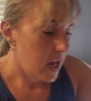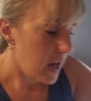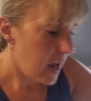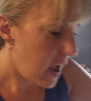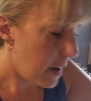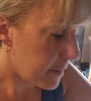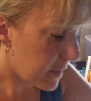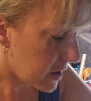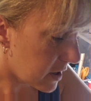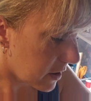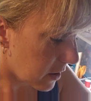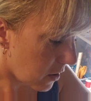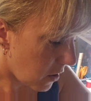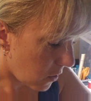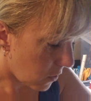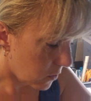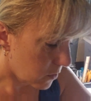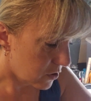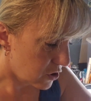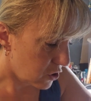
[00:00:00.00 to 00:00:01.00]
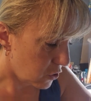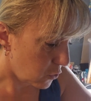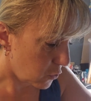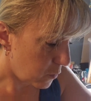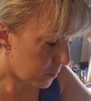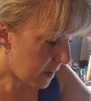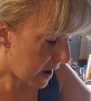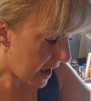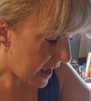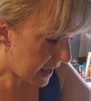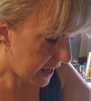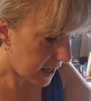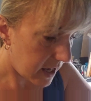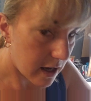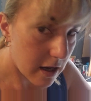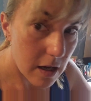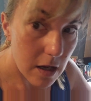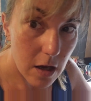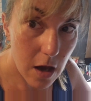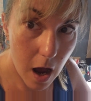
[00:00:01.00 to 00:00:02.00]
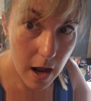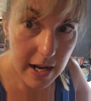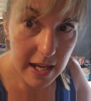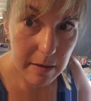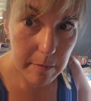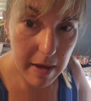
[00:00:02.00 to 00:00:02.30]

I'm going to go to my cutting